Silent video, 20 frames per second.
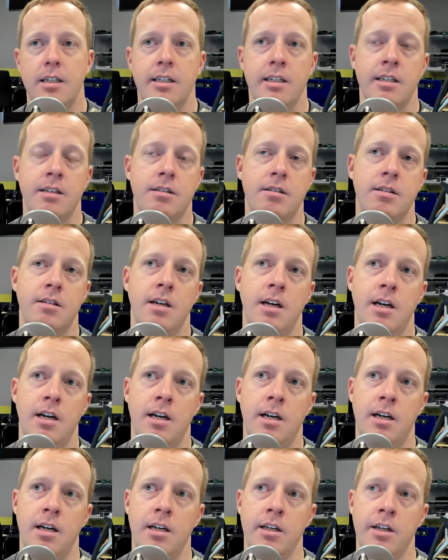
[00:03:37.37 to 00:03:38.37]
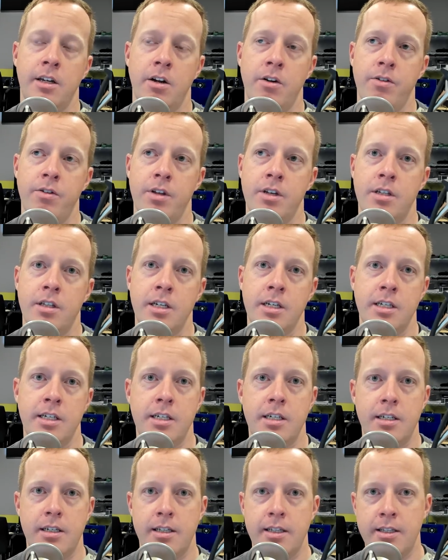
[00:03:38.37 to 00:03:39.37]
It's you know, the
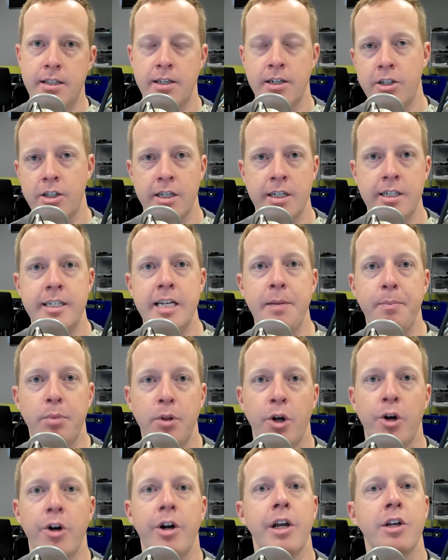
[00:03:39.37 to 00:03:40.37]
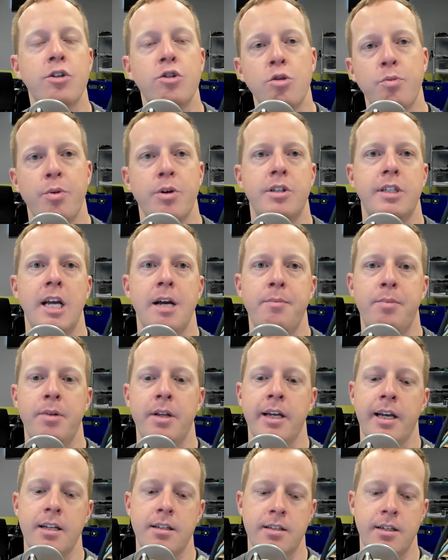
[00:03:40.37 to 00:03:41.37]
essentially deep learning super
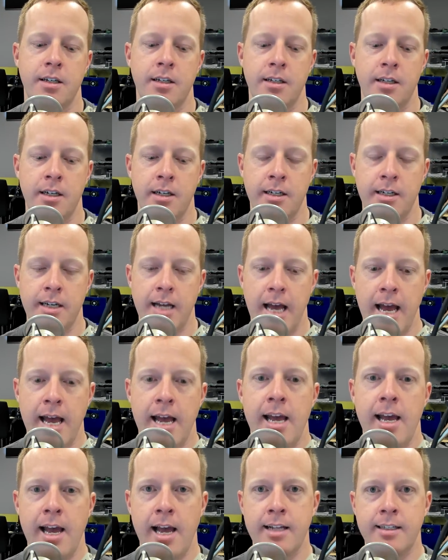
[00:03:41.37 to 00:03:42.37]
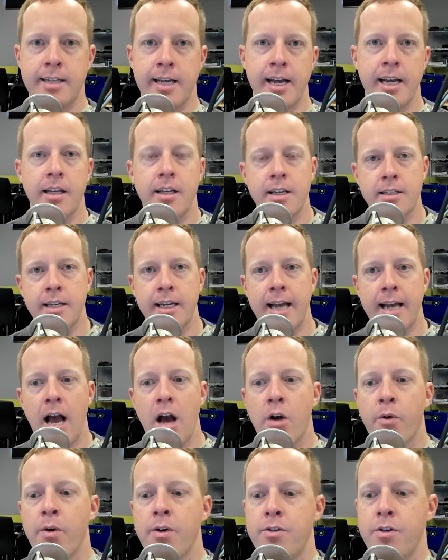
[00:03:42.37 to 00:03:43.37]
sampling. It's an anti-aliasing
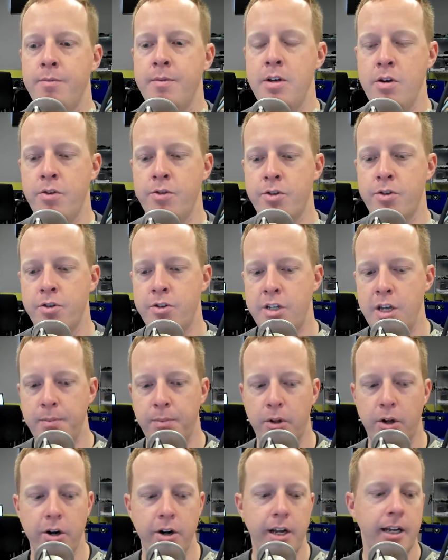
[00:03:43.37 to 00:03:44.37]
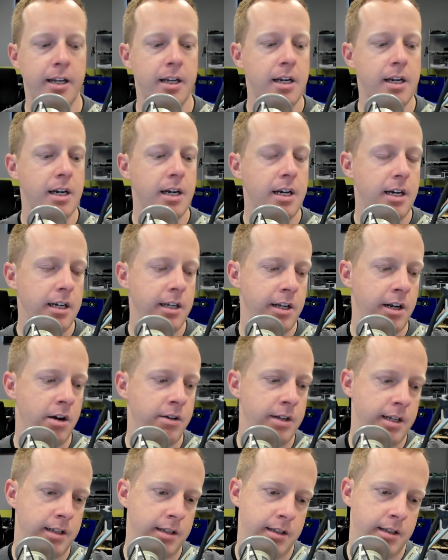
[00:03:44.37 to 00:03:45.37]
algorithm that uses deep learning, you know,
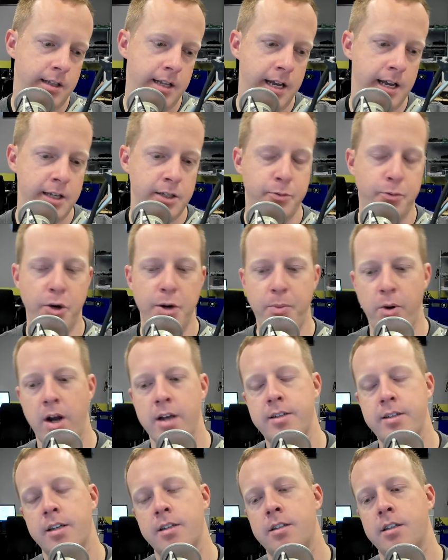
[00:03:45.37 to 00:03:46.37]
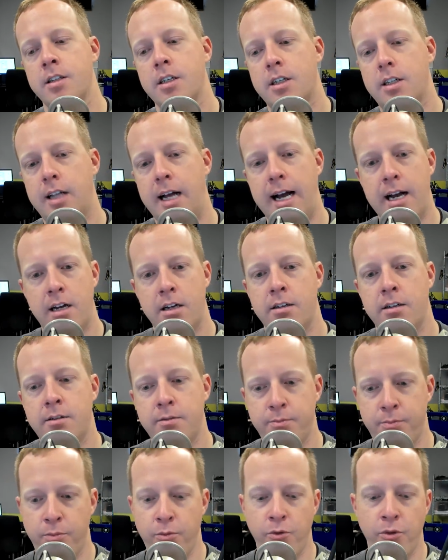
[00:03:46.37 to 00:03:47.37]
that is pre-processed on the
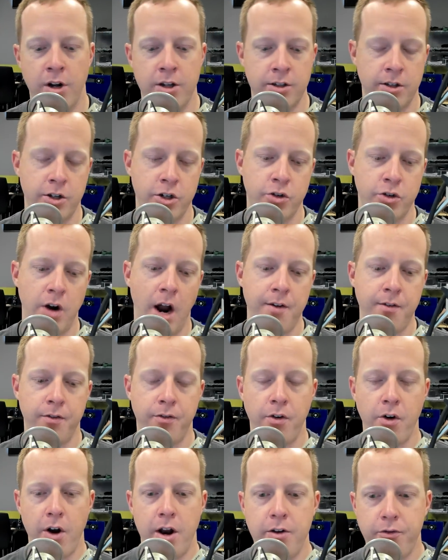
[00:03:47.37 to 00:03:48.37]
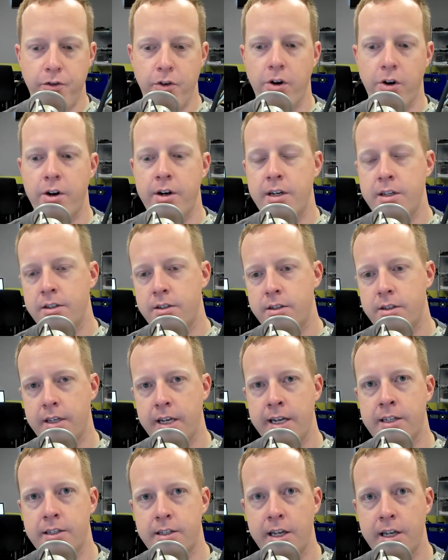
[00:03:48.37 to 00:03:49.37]
cloud, runs on the driver for inference.
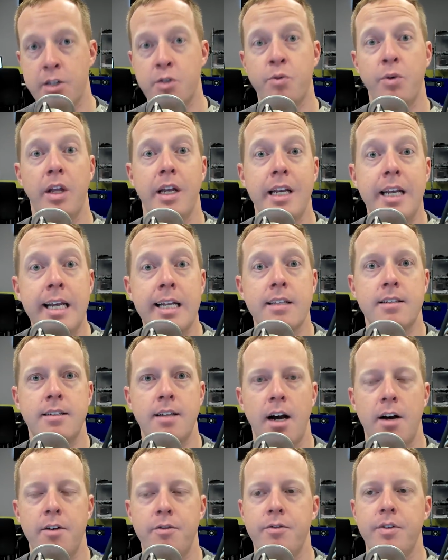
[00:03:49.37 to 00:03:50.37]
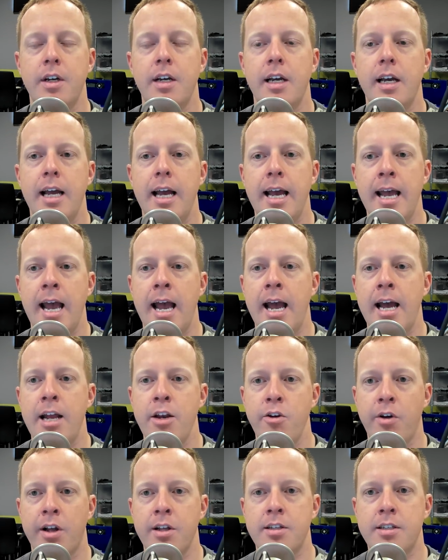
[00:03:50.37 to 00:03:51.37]
It's really neat stuff,
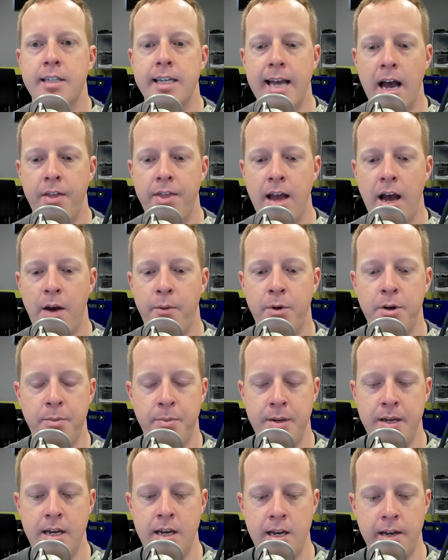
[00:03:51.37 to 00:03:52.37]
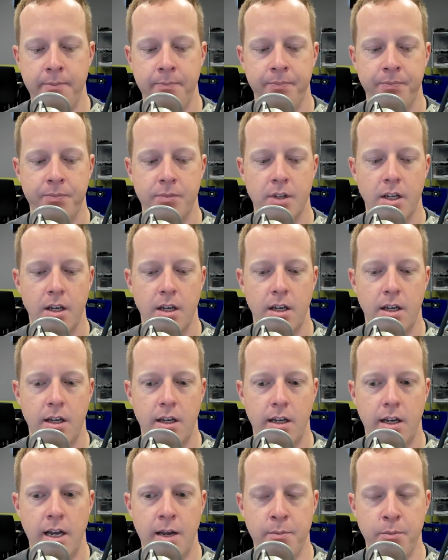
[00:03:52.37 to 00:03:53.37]
and you could see how that would be
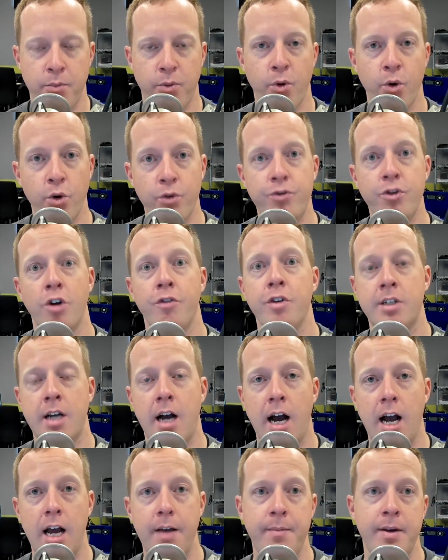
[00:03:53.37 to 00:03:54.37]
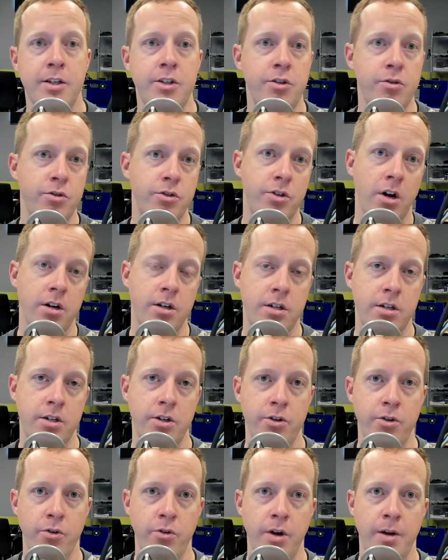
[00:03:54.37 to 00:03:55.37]
improved over time as you start
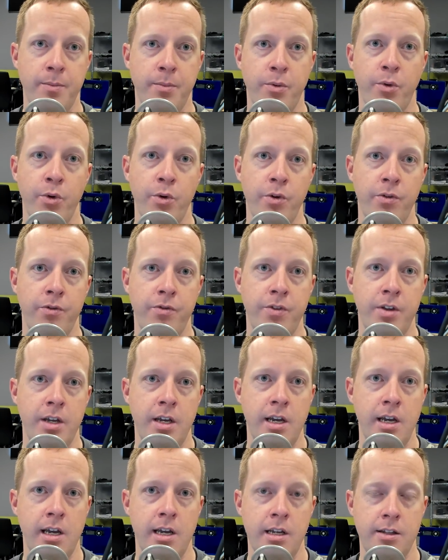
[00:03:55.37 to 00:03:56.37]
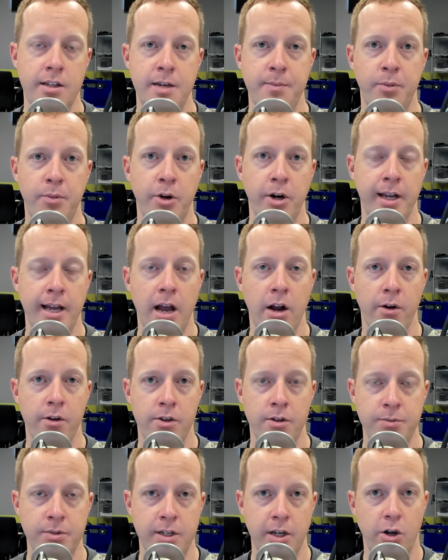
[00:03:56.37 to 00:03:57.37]
to improve the deep learning
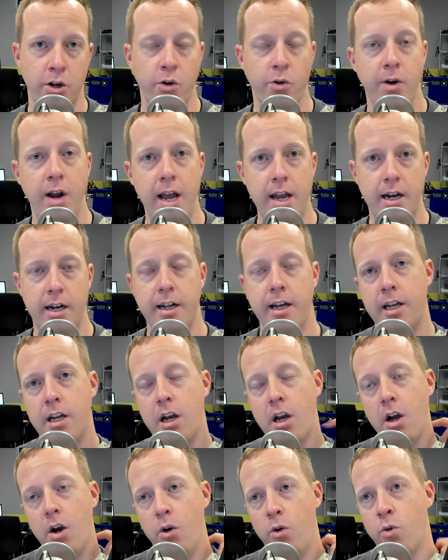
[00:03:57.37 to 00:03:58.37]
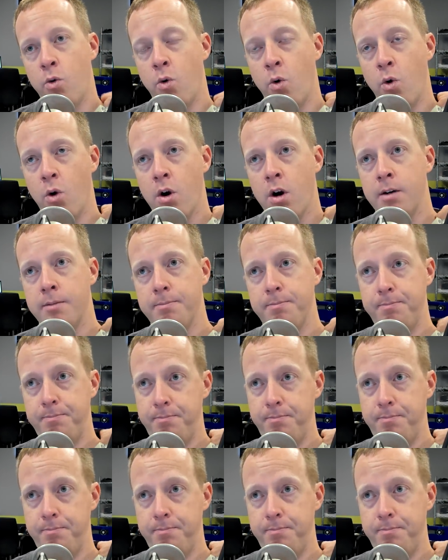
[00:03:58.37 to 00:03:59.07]
algorithms that created it, or